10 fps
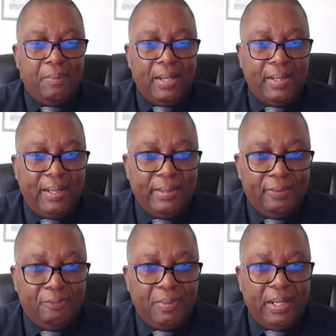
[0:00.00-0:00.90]
And by the
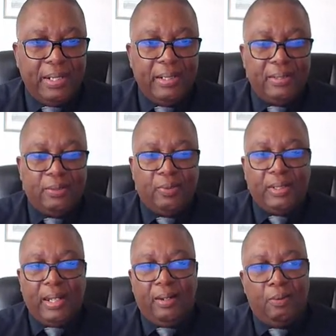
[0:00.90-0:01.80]
end of my
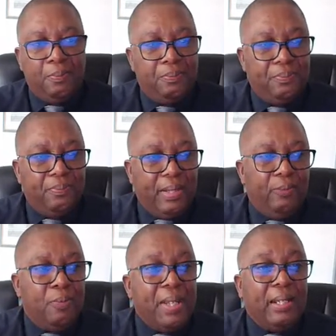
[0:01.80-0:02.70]
talk, I hope
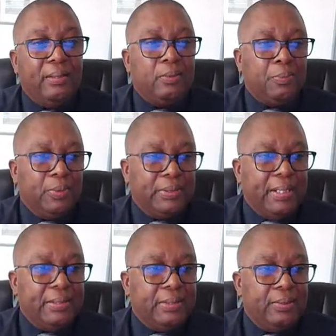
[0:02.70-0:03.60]
it will make a little more
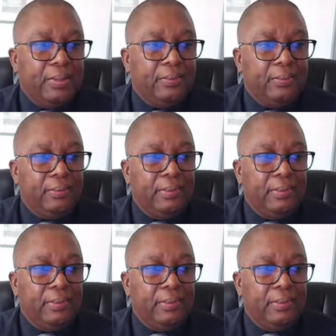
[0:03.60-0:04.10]
sense to you